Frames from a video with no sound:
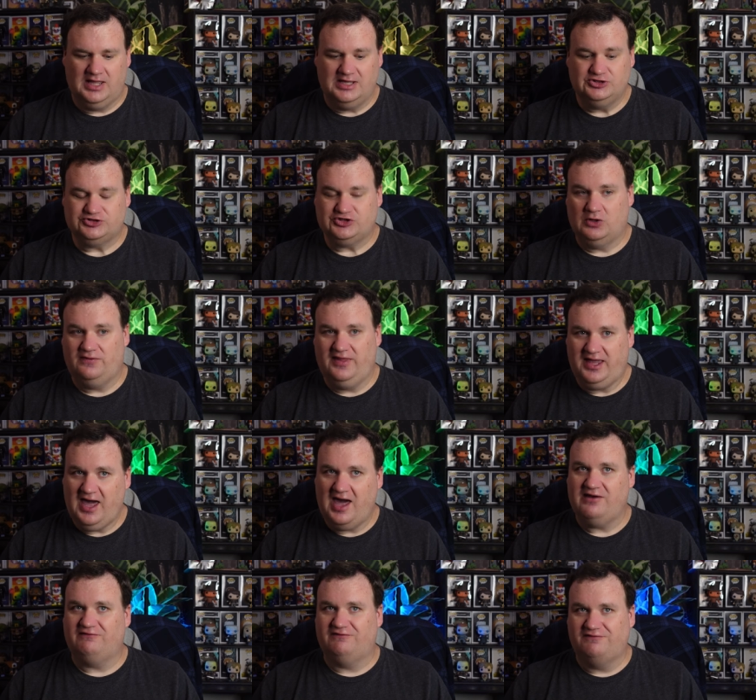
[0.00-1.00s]
And so they
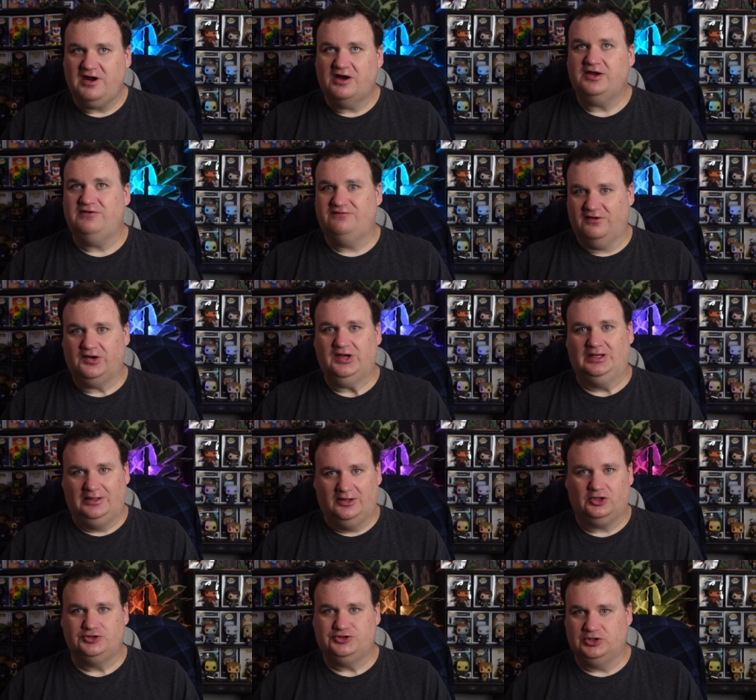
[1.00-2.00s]
had very, very
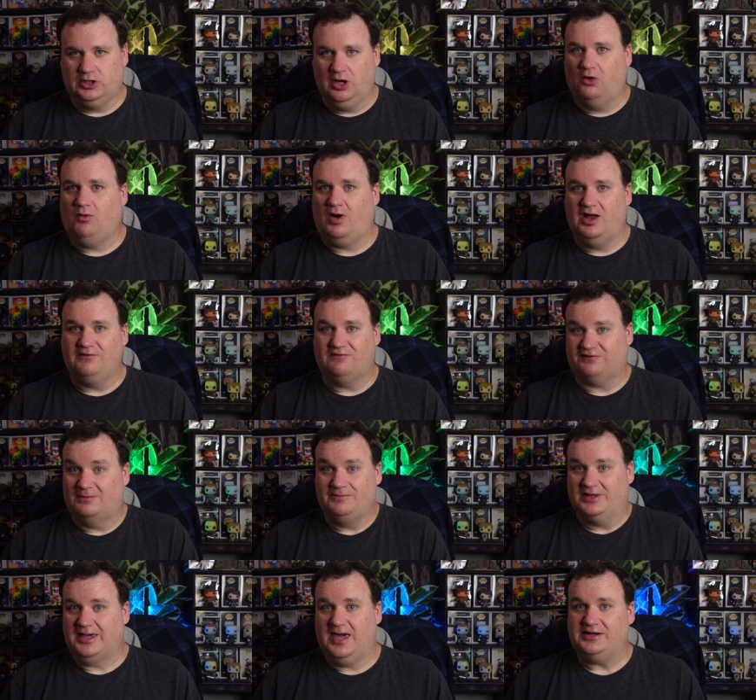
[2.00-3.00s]
little to go on
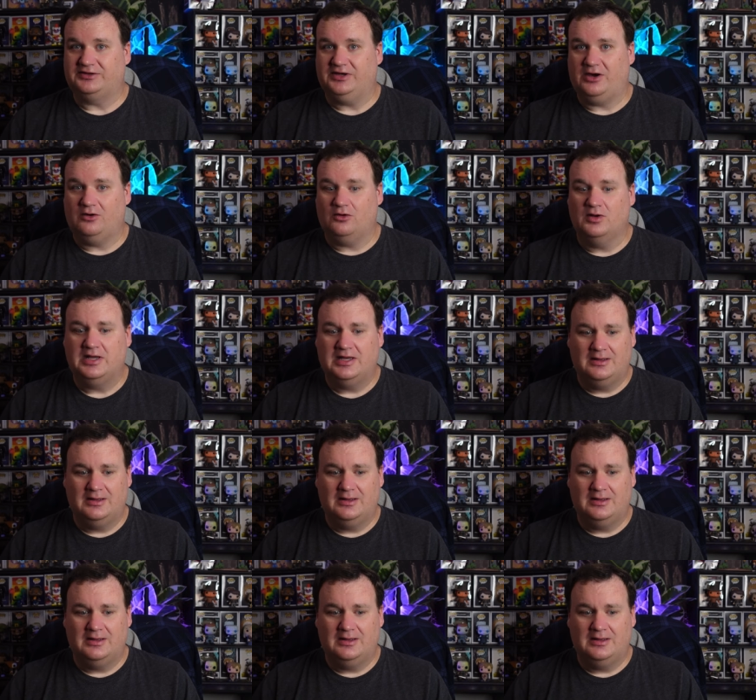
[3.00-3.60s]
from the get go.